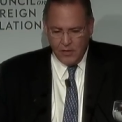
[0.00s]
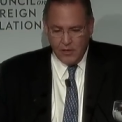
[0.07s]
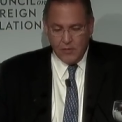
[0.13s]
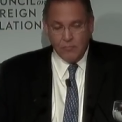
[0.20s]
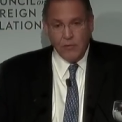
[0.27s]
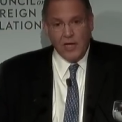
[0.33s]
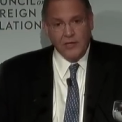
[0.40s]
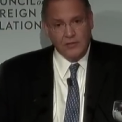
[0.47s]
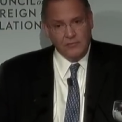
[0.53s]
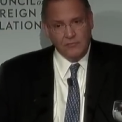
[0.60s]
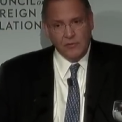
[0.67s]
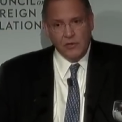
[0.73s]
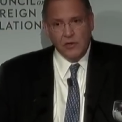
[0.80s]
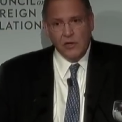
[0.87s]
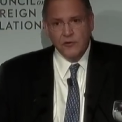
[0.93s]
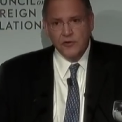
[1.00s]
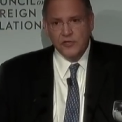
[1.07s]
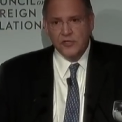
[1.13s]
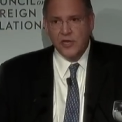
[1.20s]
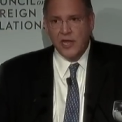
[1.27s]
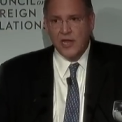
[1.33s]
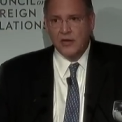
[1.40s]
But
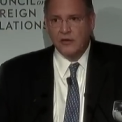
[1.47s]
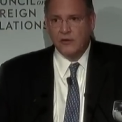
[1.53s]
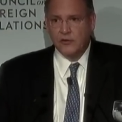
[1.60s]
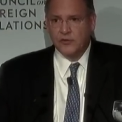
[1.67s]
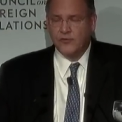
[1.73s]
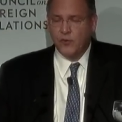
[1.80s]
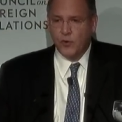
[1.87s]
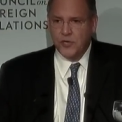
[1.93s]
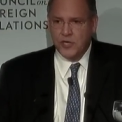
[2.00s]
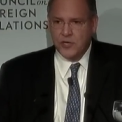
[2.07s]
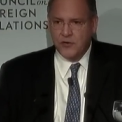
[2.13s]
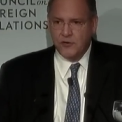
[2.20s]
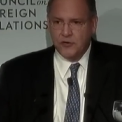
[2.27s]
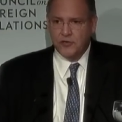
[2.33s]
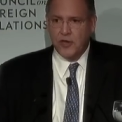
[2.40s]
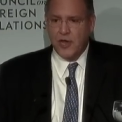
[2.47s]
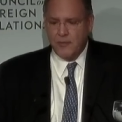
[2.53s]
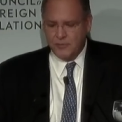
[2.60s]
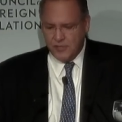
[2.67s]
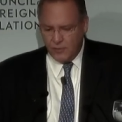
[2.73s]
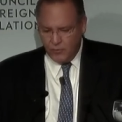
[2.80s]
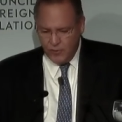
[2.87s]
understand, those fourteen hundred
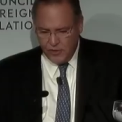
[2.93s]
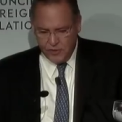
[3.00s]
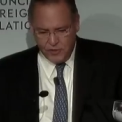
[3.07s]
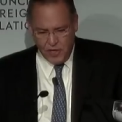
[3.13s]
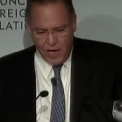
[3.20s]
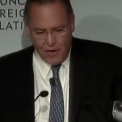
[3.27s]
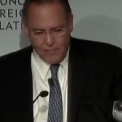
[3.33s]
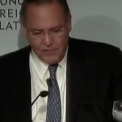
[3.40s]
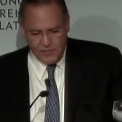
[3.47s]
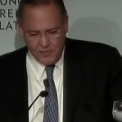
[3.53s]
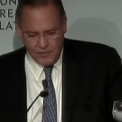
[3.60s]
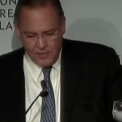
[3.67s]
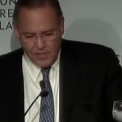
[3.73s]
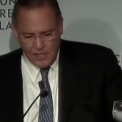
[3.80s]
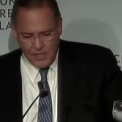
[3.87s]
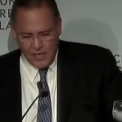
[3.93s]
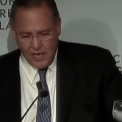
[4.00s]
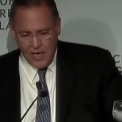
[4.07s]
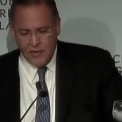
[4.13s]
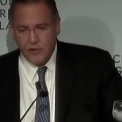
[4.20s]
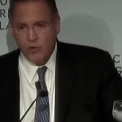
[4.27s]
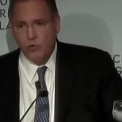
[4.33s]
jobs are real jobs,
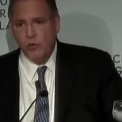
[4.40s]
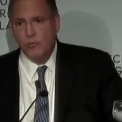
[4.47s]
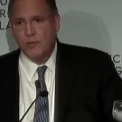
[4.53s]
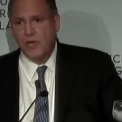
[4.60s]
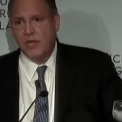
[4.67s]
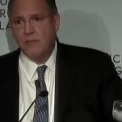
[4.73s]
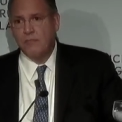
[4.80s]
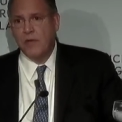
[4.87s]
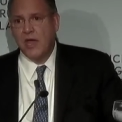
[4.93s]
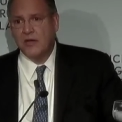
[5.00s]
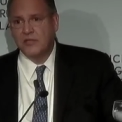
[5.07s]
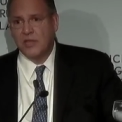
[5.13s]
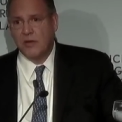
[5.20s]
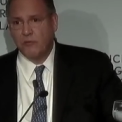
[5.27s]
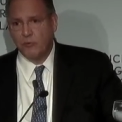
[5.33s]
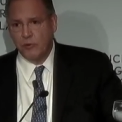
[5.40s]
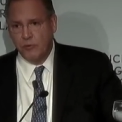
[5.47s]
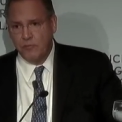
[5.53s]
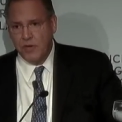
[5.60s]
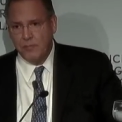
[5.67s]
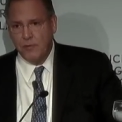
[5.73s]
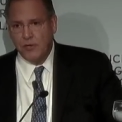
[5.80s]
and there will be impacts on real
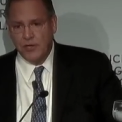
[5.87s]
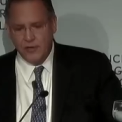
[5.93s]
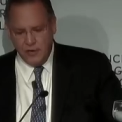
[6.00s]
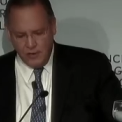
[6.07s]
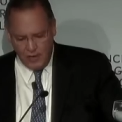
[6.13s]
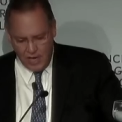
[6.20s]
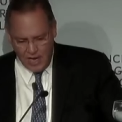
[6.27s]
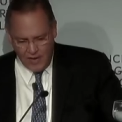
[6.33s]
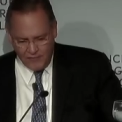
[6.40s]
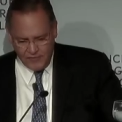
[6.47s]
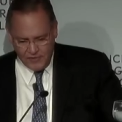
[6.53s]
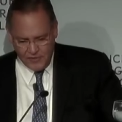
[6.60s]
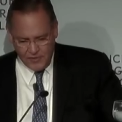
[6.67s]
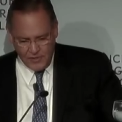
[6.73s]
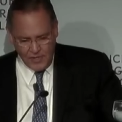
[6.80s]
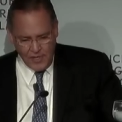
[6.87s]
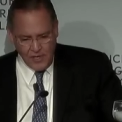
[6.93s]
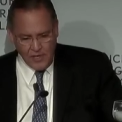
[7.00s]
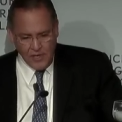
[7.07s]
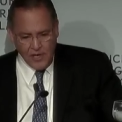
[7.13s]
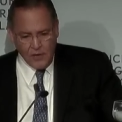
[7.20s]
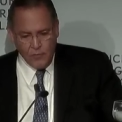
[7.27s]
people in their lives.
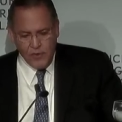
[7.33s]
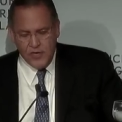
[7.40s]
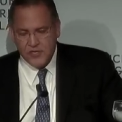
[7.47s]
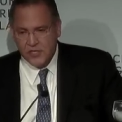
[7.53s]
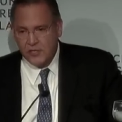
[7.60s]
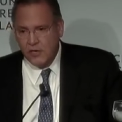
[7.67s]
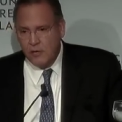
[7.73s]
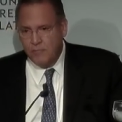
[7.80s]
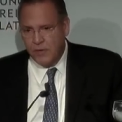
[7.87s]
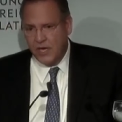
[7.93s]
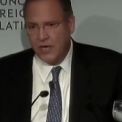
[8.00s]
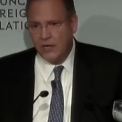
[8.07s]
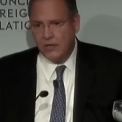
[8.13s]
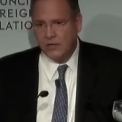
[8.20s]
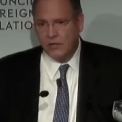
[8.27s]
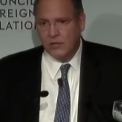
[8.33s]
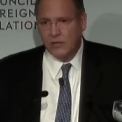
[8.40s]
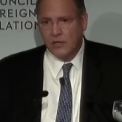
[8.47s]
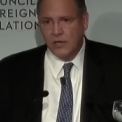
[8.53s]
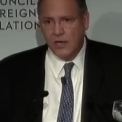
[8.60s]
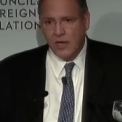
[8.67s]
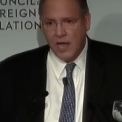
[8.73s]
And we as a company
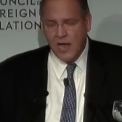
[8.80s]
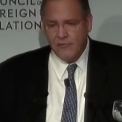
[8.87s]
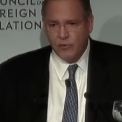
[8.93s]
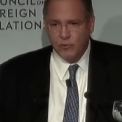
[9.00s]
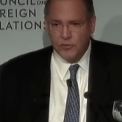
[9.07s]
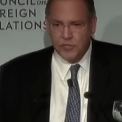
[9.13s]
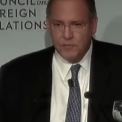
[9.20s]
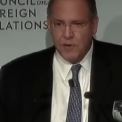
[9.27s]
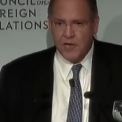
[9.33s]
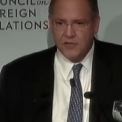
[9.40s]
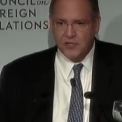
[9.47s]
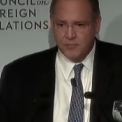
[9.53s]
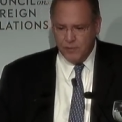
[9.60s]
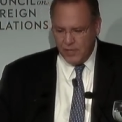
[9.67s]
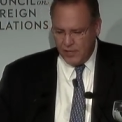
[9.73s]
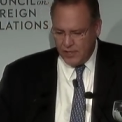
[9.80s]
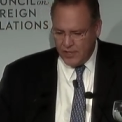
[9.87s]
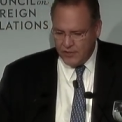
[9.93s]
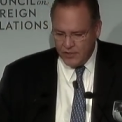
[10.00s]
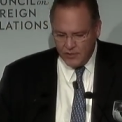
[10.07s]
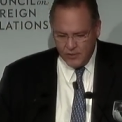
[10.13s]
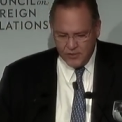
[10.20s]
have a responsibility
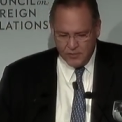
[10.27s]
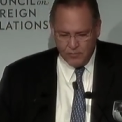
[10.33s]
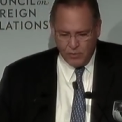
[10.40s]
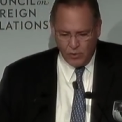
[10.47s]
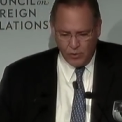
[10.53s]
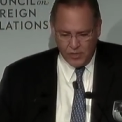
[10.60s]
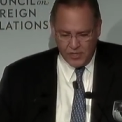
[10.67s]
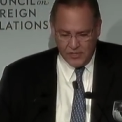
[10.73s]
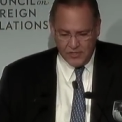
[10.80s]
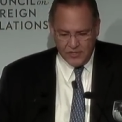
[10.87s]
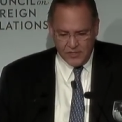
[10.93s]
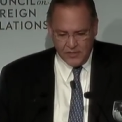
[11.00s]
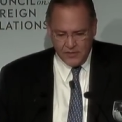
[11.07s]
to those employees.